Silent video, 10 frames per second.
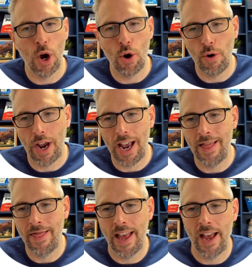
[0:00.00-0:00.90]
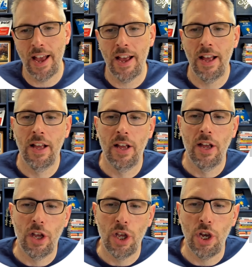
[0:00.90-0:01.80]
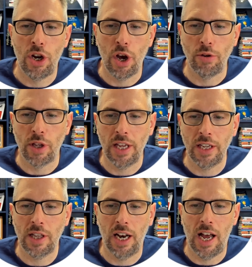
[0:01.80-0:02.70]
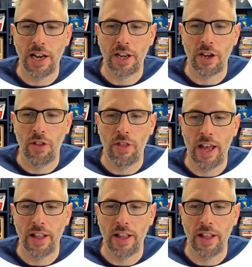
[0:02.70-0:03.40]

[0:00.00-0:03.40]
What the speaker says: you'd go to this little icon there that says Insert Image,